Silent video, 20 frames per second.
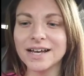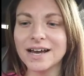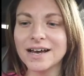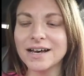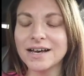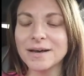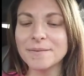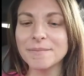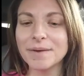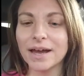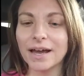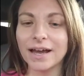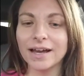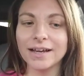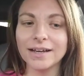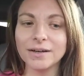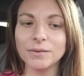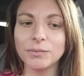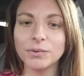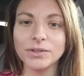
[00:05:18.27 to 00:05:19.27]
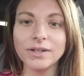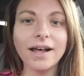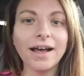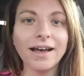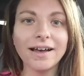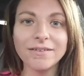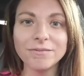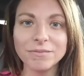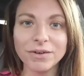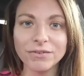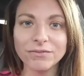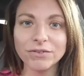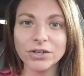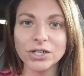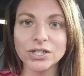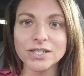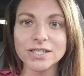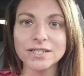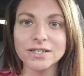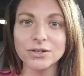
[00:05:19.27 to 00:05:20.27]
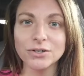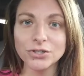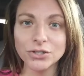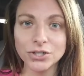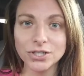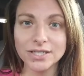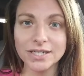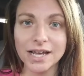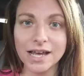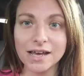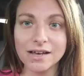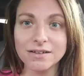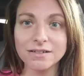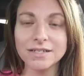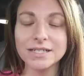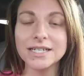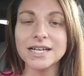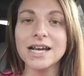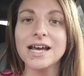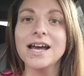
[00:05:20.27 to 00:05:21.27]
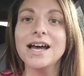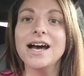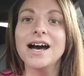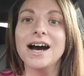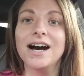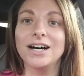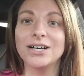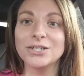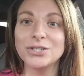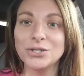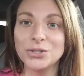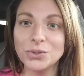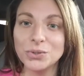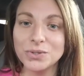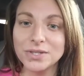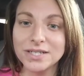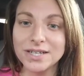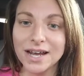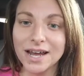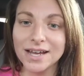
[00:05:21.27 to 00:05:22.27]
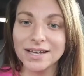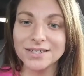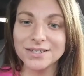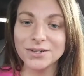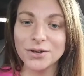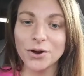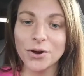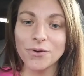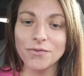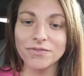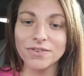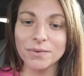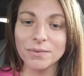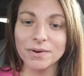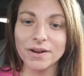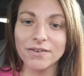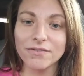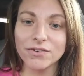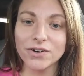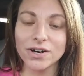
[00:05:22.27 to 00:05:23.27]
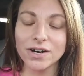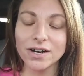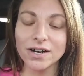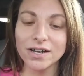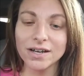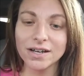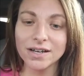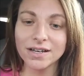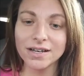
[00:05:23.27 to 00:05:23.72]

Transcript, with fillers: Um, I will have my first ultrasound on Tuesday, so hopefully, whenever